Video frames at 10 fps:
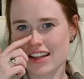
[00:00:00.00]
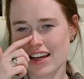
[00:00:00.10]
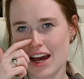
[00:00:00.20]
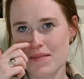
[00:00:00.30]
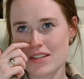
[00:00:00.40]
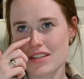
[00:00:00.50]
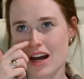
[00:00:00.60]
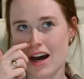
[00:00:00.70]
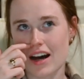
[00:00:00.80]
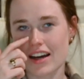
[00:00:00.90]
Like, I'm just
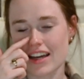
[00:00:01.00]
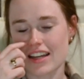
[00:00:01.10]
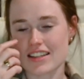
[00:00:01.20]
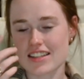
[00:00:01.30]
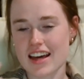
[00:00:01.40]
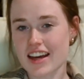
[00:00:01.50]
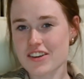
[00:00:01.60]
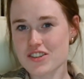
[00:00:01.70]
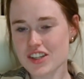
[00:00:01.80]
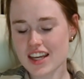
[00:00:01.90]
not into that
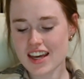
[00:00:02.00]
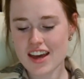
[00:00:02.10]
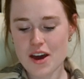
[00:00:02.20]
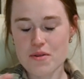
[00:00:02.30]
usually.